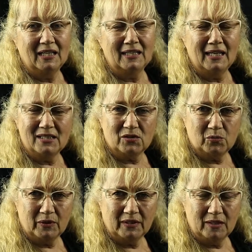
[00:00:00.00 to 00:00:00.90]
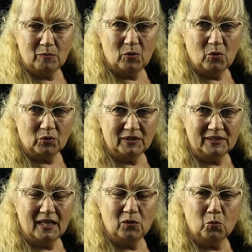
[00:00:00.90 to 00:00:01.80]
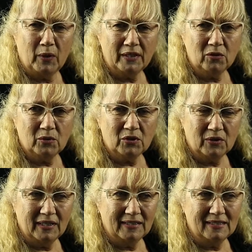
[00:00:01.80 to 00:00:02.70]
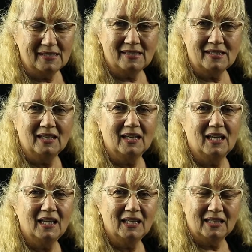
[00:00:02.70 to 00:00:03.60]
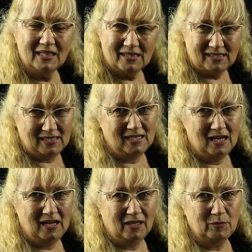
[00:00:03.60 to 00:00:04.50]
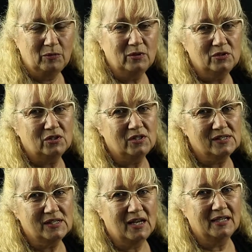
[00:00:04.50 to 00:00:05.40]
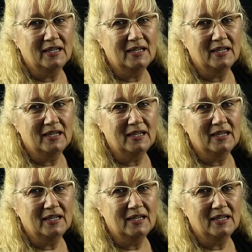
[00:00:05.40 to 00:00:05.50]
That is really important, and when you are doing this, this is the time to decide